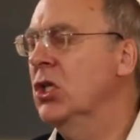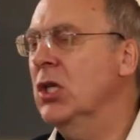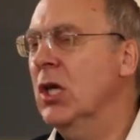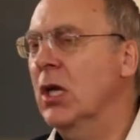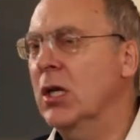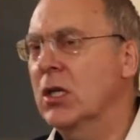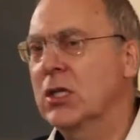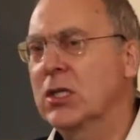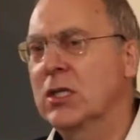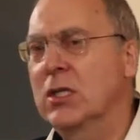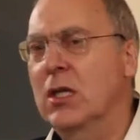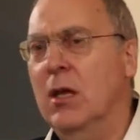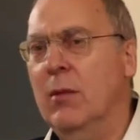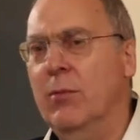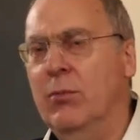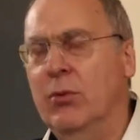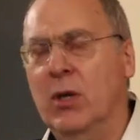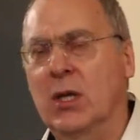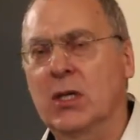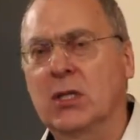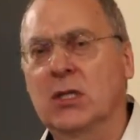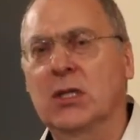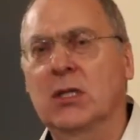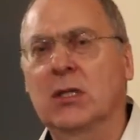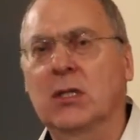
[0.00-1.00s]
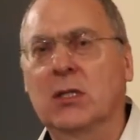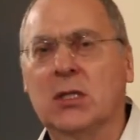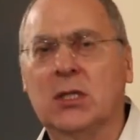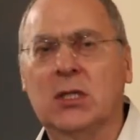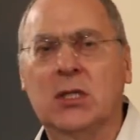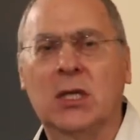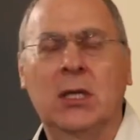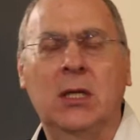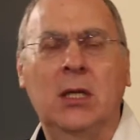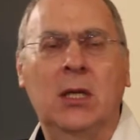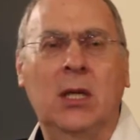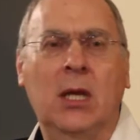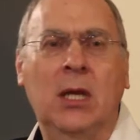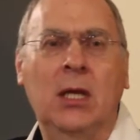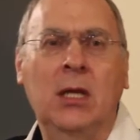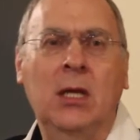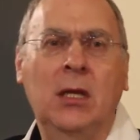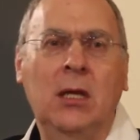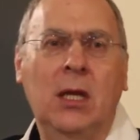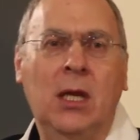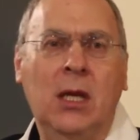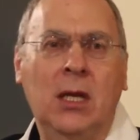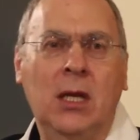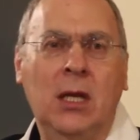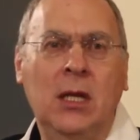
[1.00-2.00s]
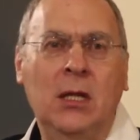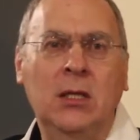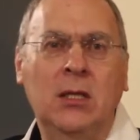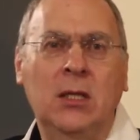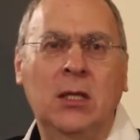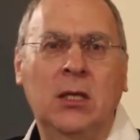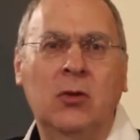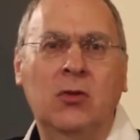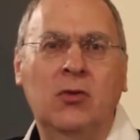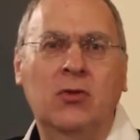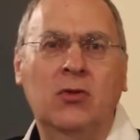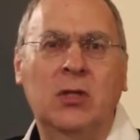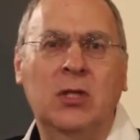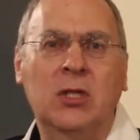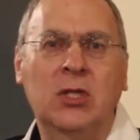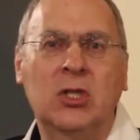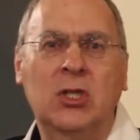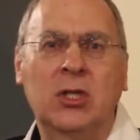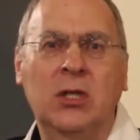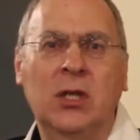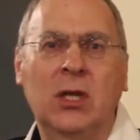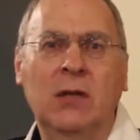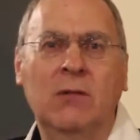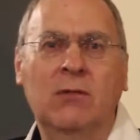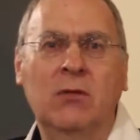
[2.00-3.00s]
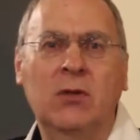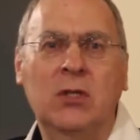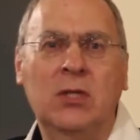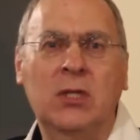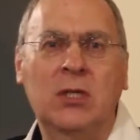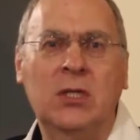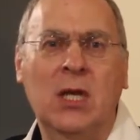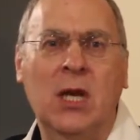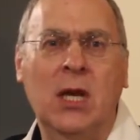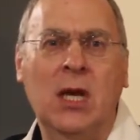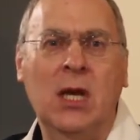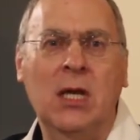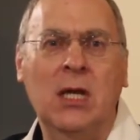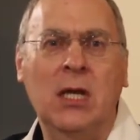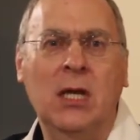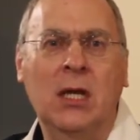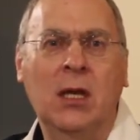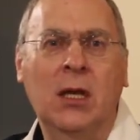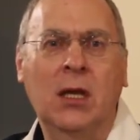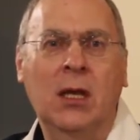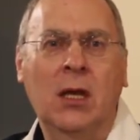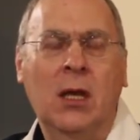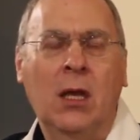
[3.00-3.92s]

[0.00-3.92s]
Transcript: Just their presence. In Indian tradition, even today,